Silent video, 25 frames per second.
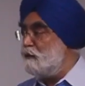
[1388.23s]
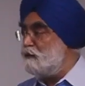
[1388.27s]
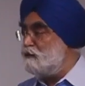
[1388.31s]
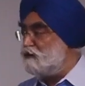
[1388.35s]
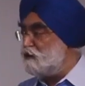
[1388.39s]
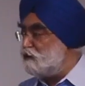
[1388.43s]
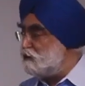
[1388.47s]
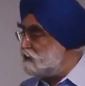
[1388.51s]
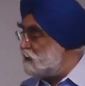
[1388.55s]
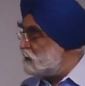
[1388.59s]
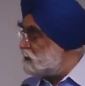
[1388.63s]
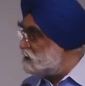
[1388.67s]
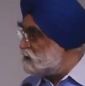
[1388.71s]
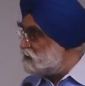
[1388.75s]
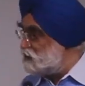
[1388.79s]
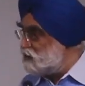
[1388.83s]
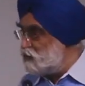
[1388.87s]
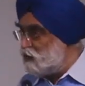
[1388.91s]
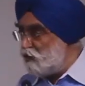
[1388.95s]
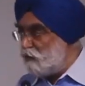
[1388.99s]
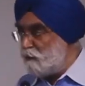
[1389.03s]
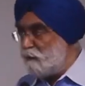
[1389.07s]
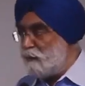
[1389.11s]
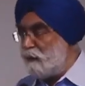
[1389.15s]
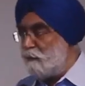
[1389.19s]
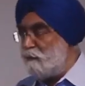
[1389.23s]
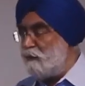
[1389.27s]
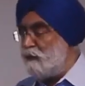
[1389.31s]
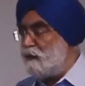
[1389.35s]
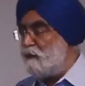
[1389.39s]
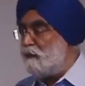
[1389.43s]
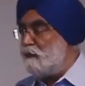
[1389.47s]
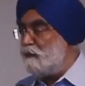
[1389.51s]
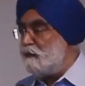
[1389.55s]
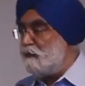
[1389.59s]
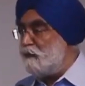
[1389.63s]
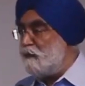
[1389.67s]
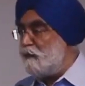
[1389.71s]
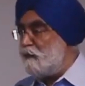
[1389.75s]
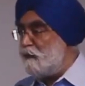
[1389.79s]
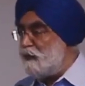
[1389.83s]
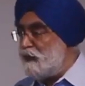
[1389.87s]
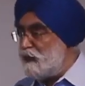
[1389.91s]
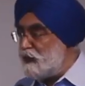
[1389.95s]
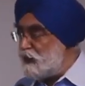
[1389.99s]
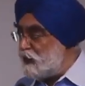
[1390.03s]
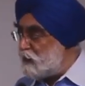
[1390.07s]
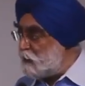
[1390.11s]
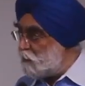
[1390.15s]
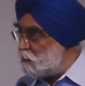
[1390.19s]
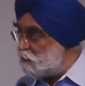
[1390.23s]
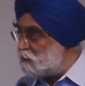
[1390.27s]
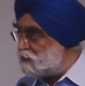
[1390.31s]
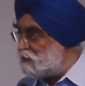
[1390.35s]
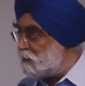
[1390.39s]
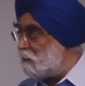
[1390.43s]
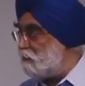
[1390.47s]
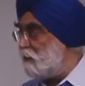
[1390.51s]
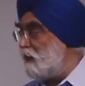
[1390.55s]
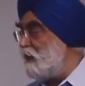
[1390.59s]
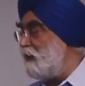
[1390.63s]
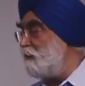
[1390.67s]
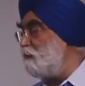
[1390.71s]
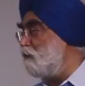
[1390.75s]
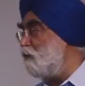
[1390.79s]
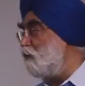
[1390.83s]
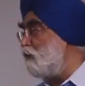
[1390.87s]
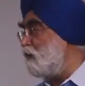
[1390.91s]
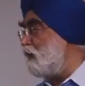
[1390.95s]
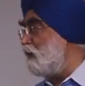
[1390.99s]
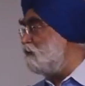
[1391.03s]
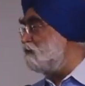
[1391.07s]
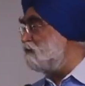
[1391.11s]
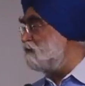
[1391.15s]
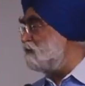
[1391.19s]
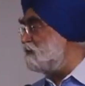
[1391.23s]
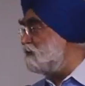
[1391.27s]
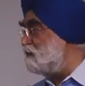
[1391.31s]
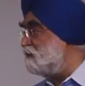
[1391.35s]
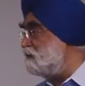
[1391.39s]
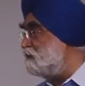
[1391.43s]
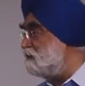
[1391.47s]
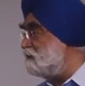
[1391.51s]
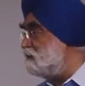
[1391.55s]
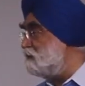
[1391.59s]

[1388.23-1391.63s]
So there is no bubble. We need to supply more houses.